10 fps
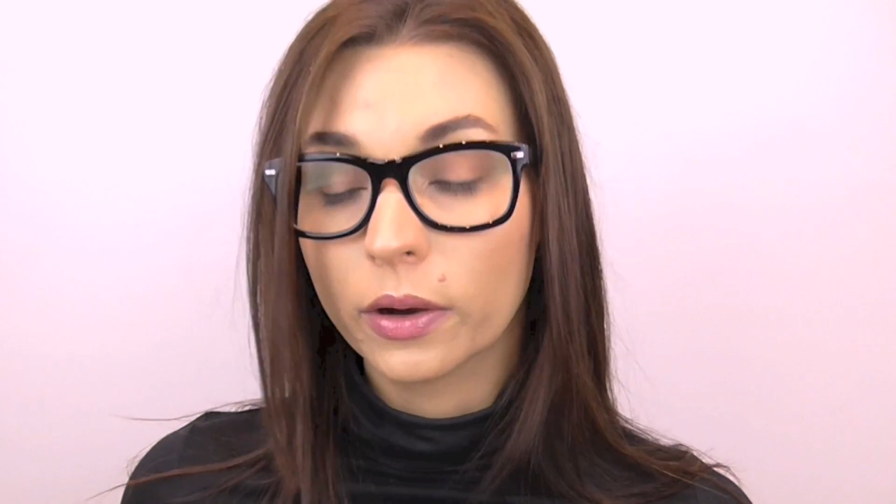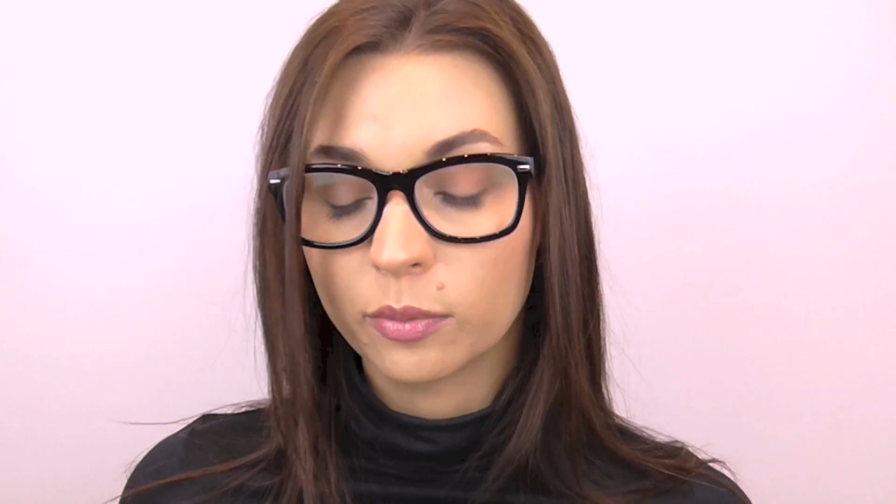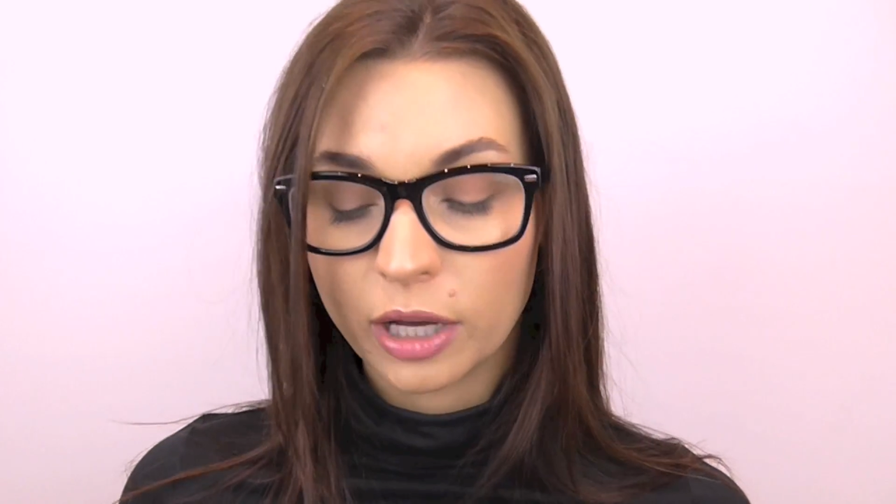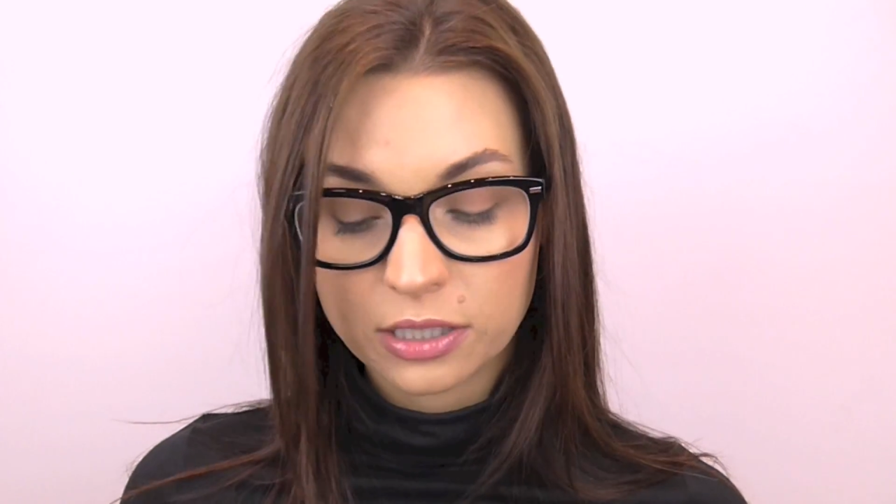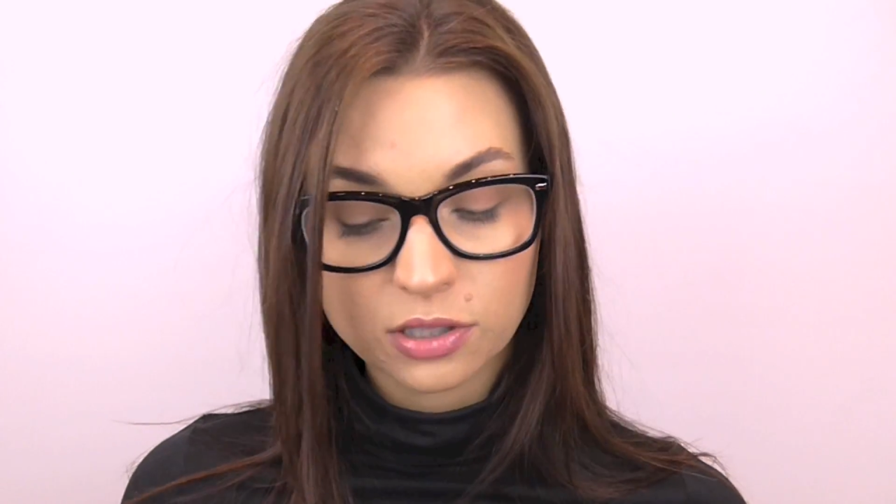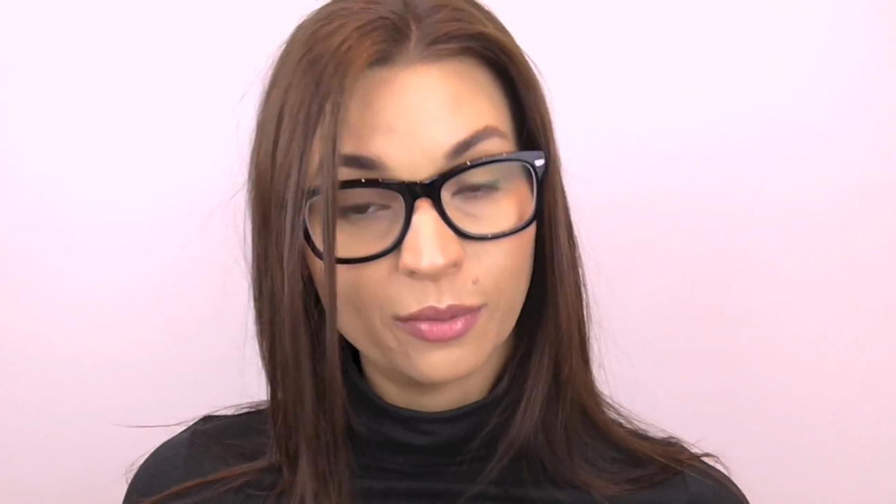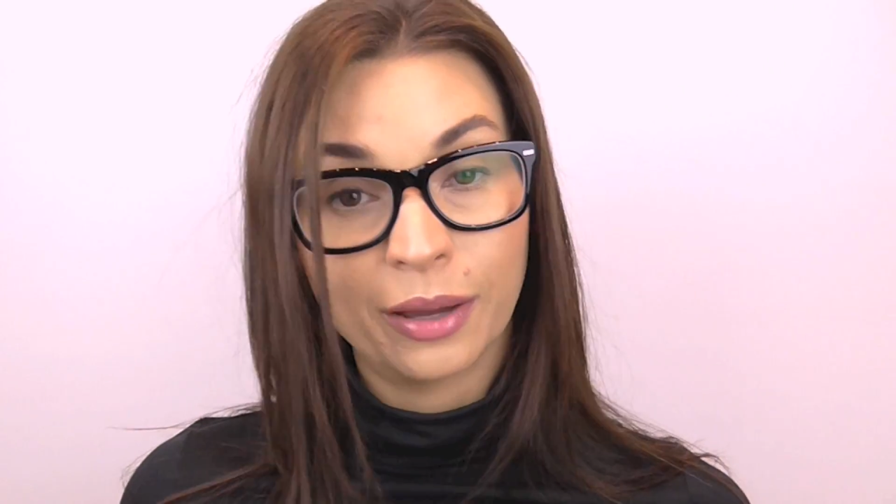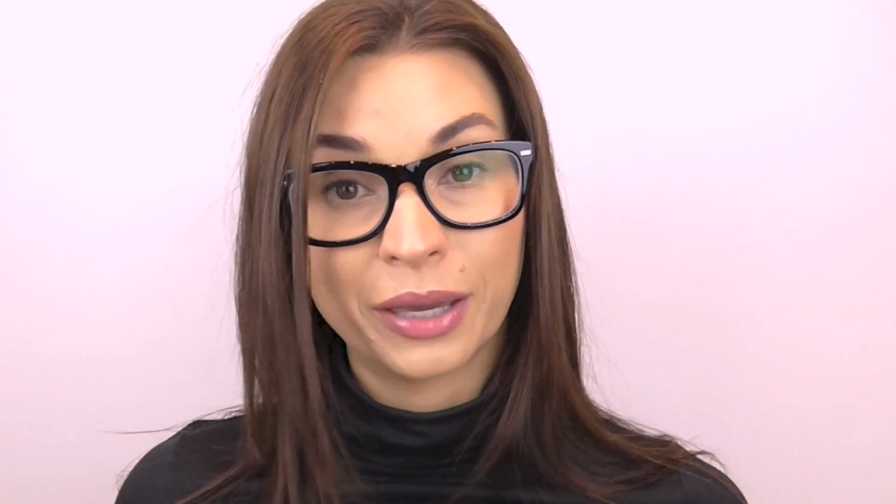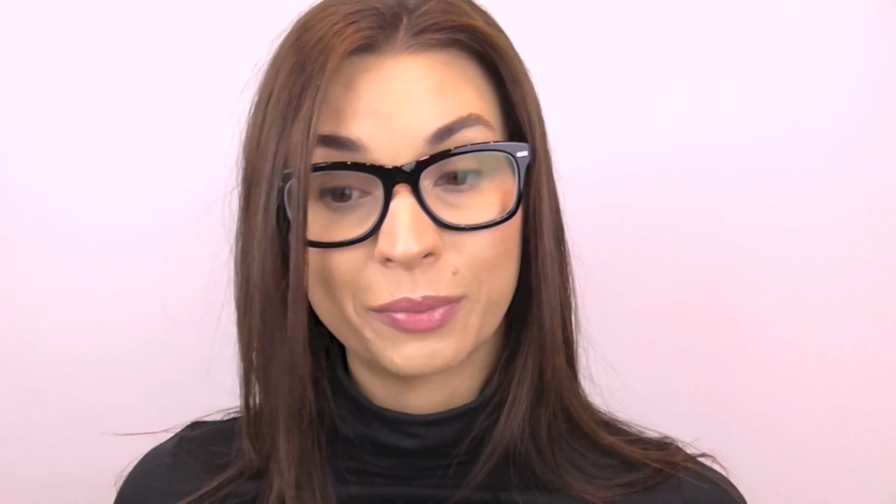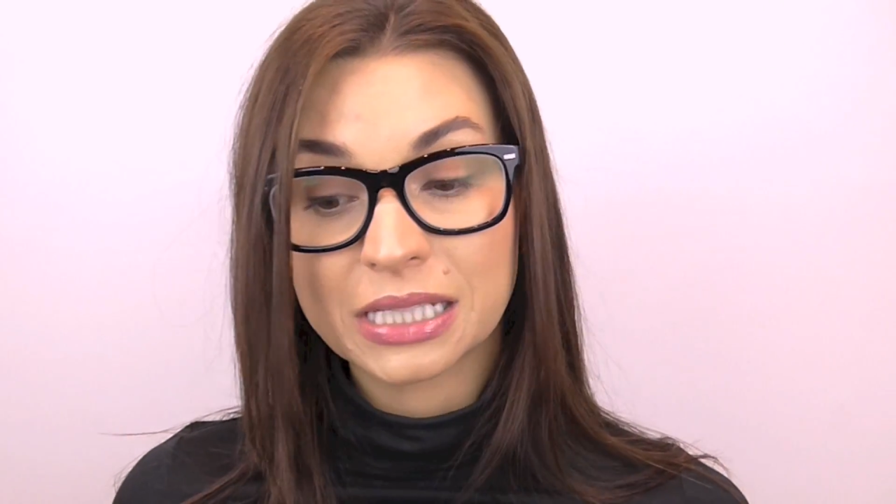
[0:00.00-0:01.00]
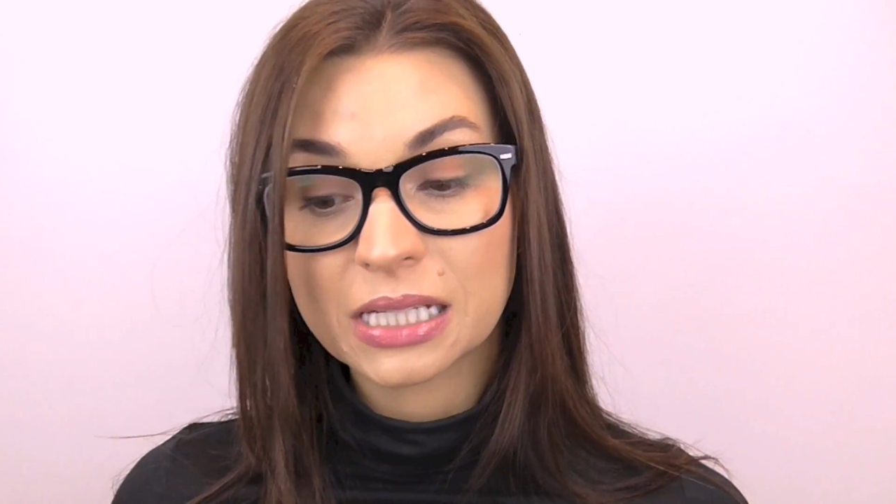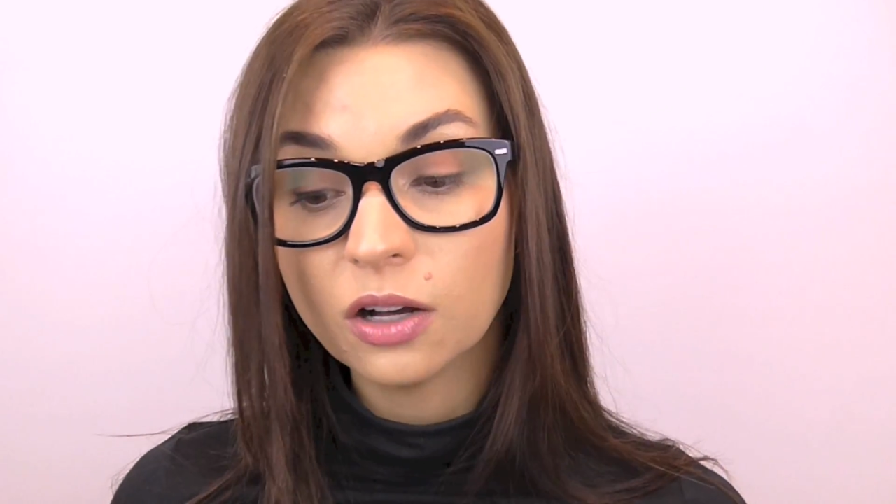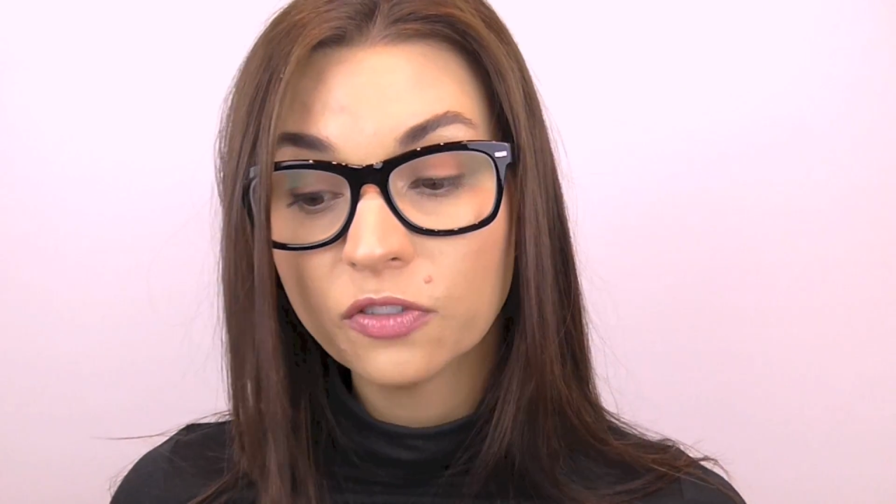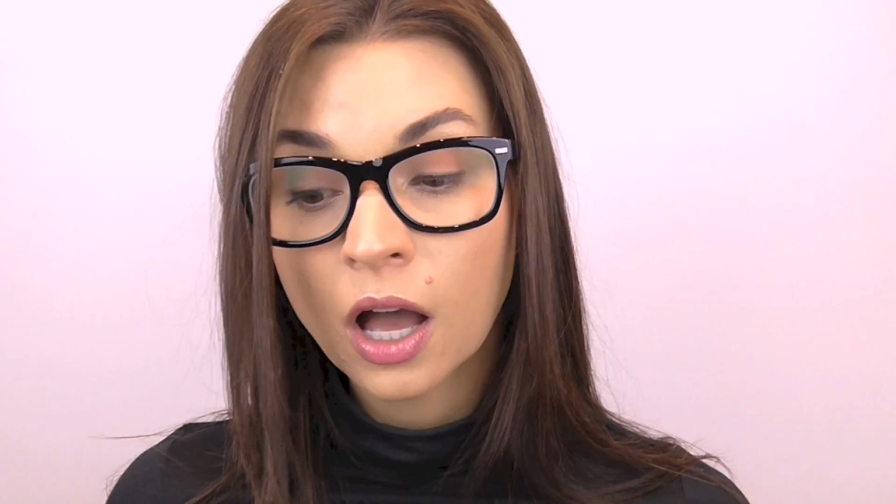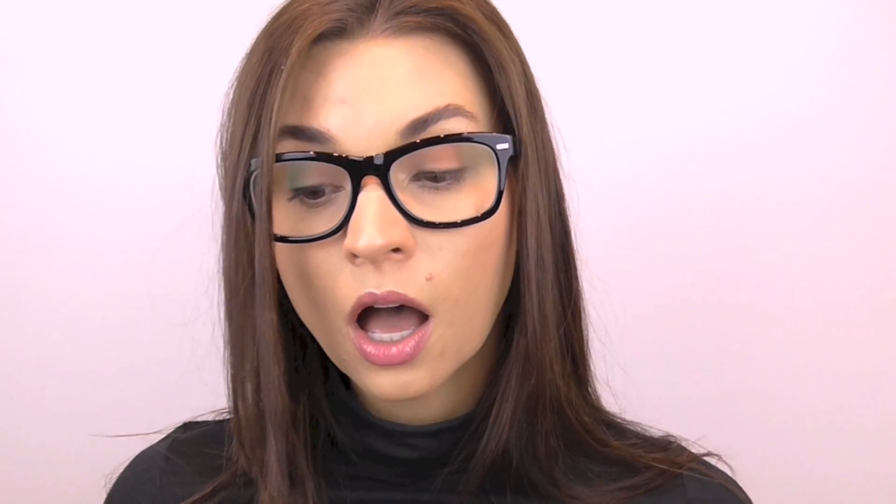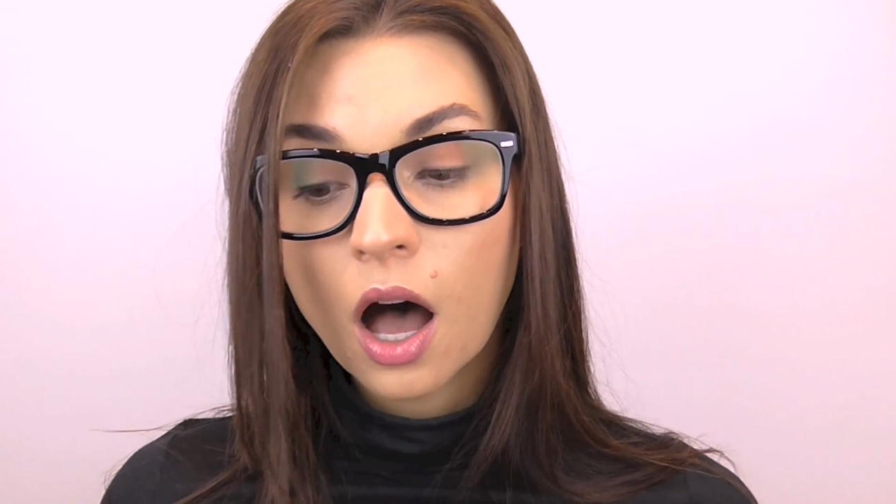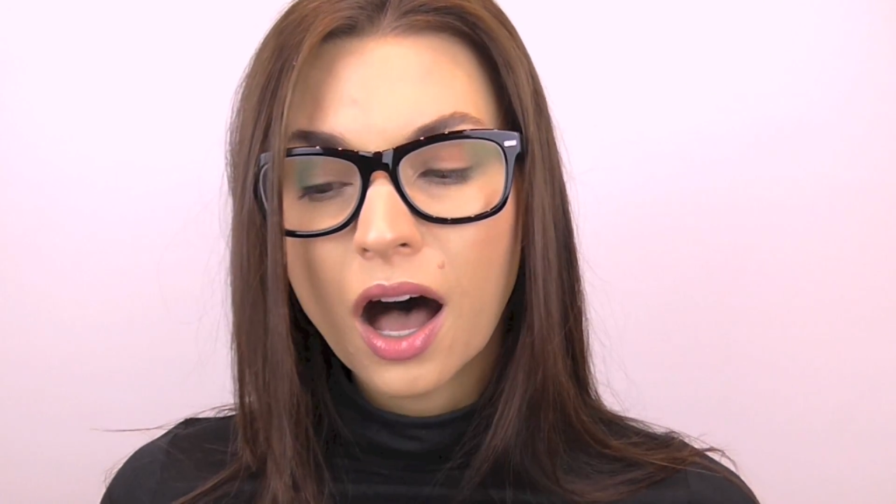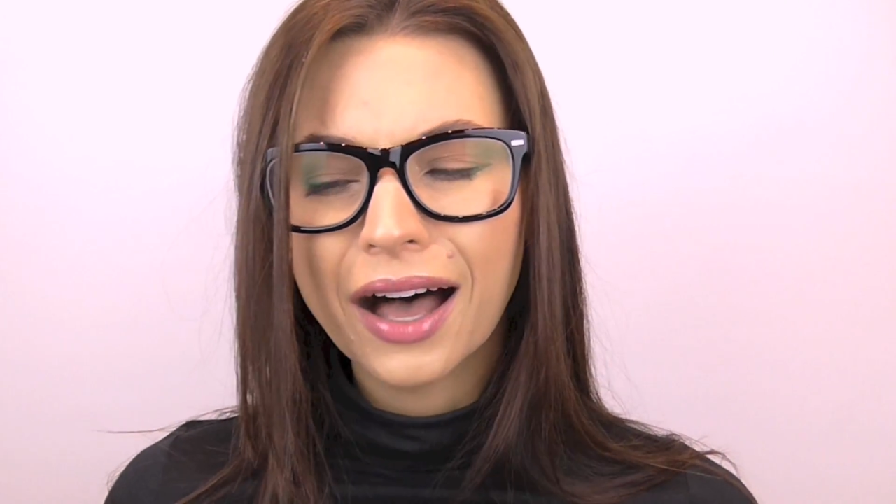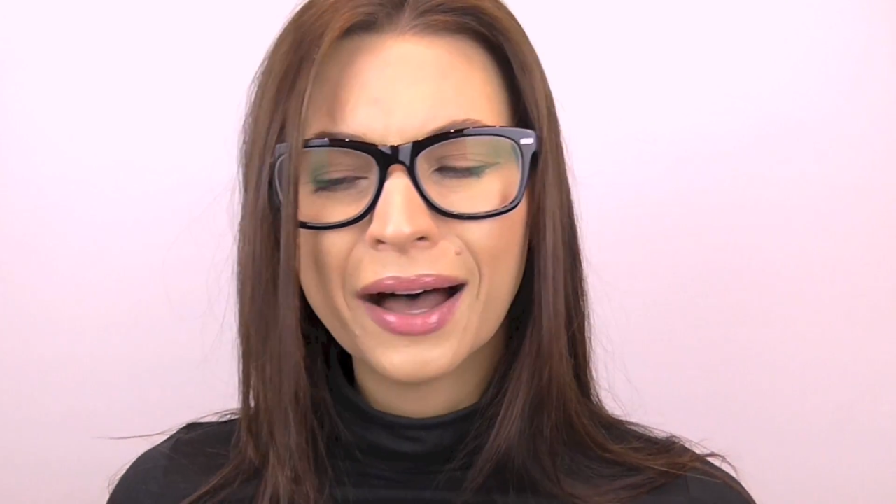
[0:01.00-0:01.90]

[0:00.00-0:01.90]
oil body scrub I make myself.